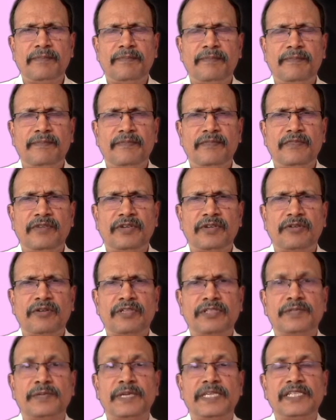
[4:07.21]
what you call
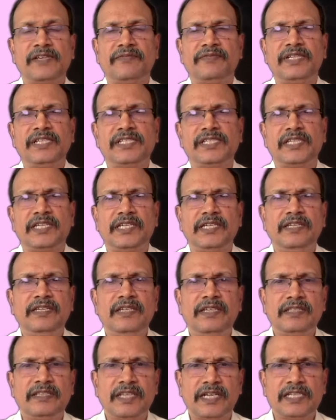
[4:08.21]
space of Dissay,
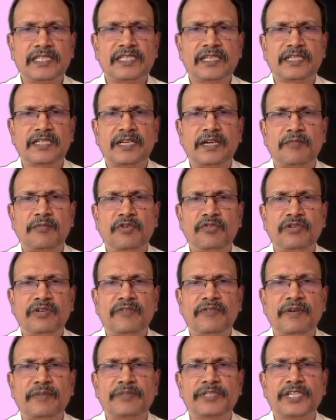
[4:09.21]
there is a certain amount of
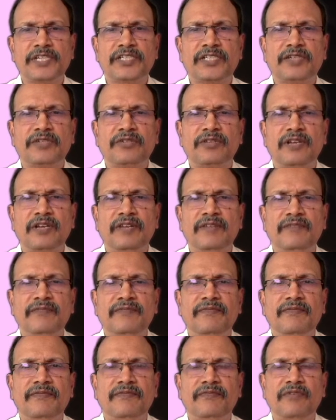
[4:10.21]
obstruction to the lymph
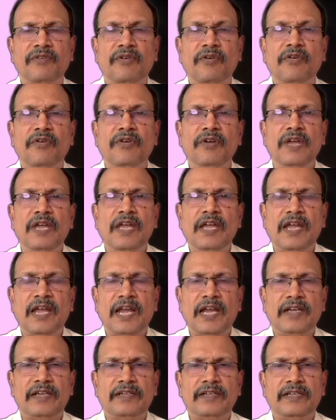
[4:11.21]
flow,
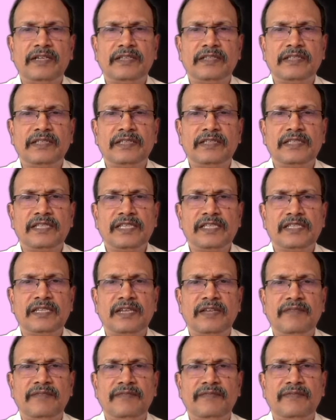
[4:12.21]
and this
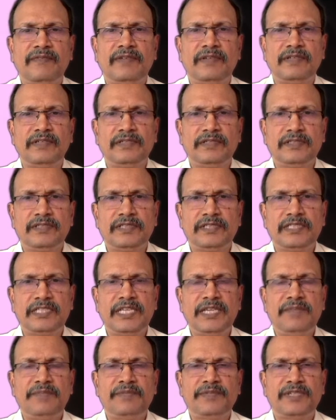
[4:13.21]
lymph
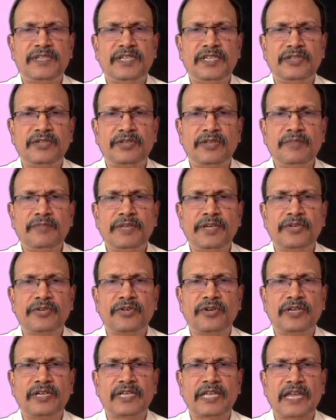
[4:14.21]
seeps into the
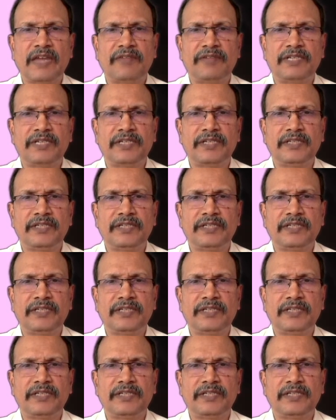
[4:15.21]
peritoneal cavity.